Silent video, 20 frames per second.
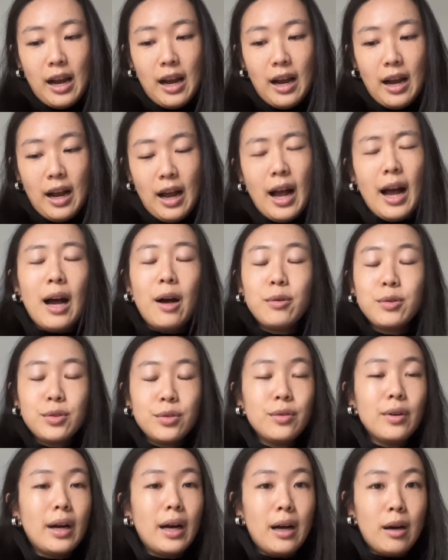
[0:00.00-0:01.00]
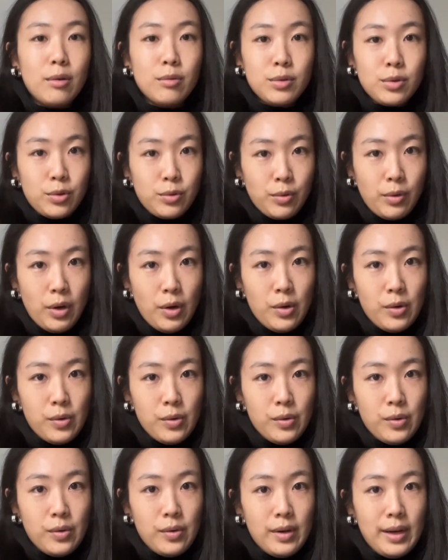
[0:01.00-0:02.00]
how to
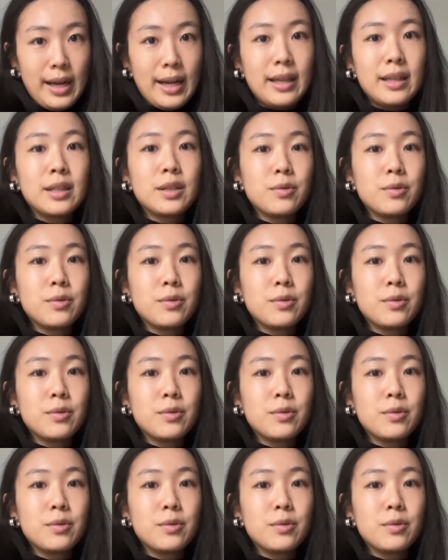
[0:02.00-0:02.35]
outgrow and